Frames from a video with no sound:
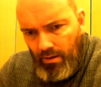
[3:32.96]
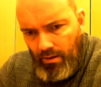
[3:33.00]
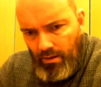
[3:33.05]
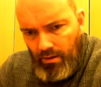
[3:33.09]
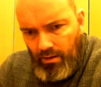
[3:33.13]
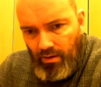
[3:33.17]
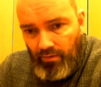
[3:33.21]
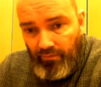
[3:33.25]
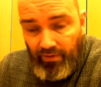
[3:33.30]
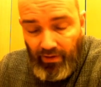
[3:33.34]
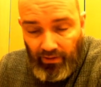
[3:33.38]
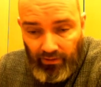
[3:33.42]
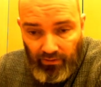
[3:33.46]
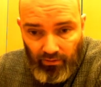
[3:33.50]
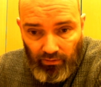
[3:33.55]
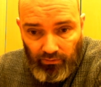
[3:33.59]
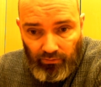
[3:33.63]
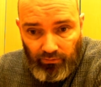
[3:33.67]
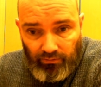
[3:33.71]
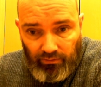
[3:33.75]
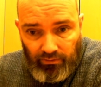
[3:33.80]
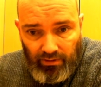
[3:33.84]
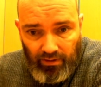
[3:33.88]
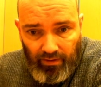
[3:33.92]
If he had gone to
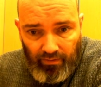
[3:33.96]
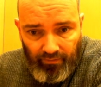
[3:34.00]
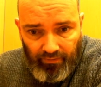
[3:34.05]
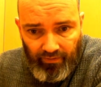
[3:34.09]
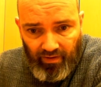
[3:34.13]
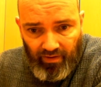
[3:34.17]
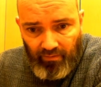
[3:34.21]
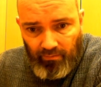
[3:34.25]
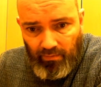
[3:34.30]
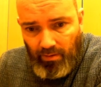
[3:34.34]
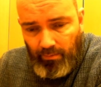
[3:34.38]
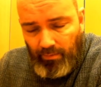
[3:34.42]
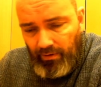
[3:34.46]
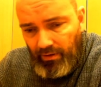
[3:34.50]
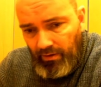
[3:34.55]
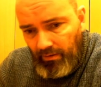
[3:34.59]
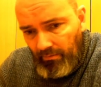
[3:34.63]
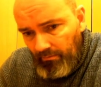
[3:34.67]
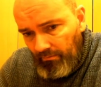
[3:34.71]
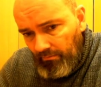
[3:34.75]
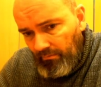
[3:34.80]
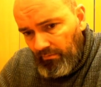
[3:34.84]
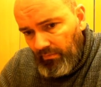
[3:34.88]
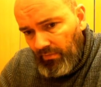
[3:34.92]
d5, maybe
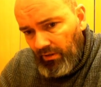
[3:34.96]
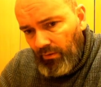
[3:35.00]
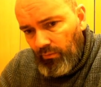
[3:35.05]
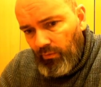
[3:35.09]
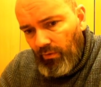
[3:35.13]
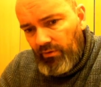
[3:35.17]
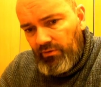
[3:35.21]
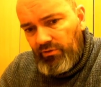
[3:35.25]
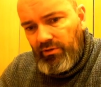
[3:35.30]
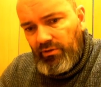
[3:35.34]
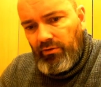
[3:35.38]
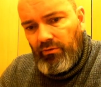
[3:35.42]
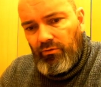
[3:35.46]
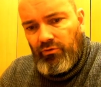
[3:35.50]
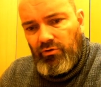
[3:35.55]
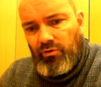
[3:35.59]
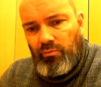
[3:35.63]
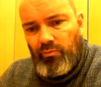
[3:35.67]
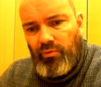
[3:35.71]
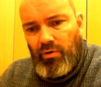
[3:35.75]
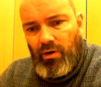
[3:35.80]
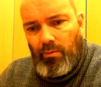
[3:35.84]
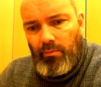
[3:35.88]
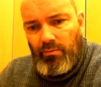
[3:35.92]
he runs into some
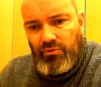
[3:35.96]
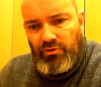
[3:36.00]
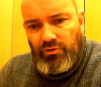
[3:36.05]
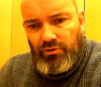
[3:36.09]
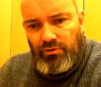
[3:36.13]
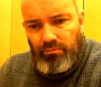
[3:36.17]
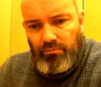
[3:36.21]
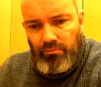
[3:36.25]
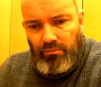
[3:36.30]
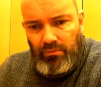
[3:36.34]
problems